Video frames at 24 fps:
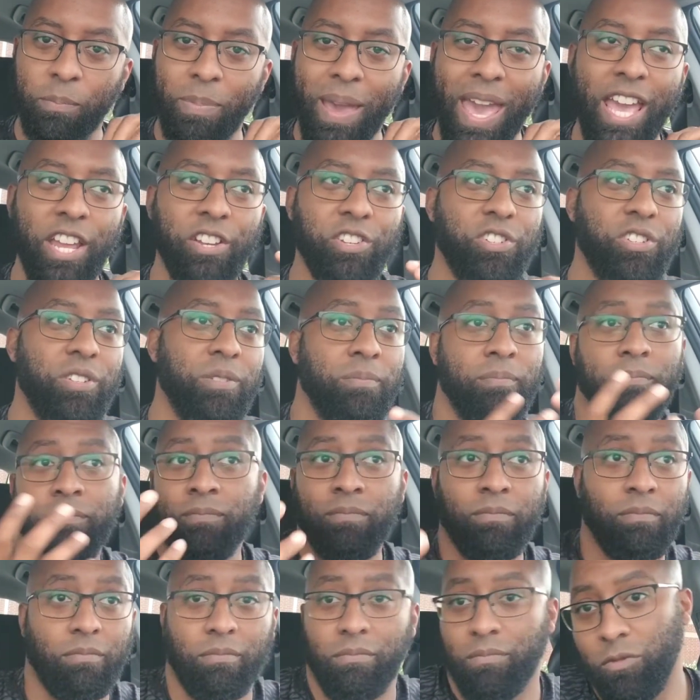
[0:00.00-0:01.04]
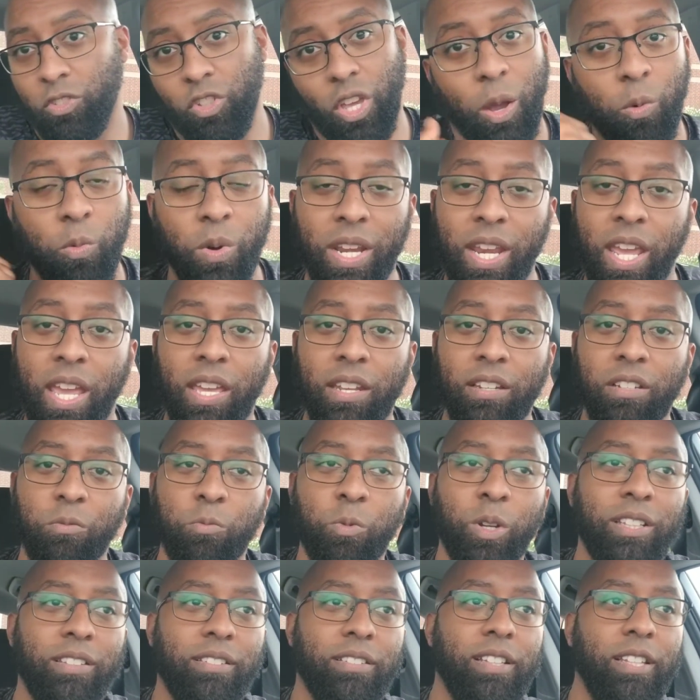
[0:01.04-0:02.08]
batch. So I went ahead and
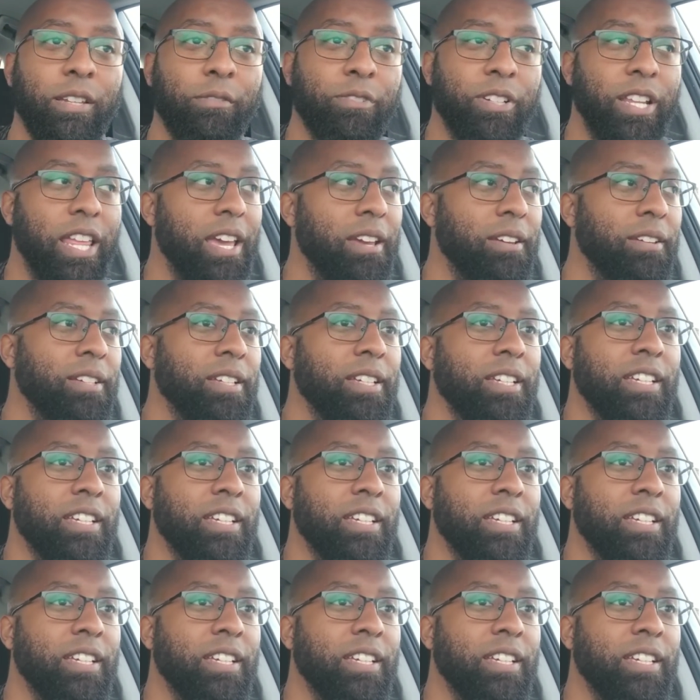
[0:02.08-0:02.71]
went to deliver that.